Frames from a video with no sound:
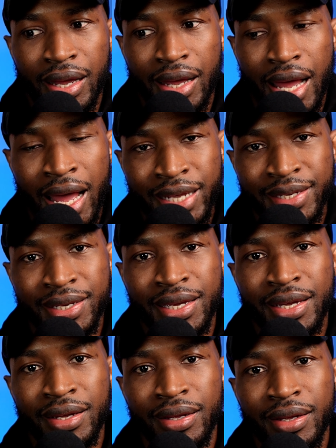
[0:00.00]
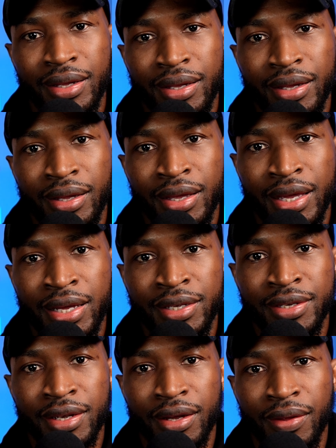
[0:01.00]
asking
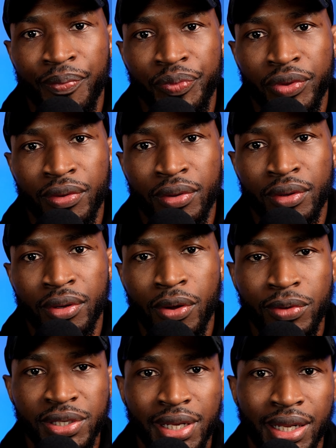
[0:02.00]
his coaching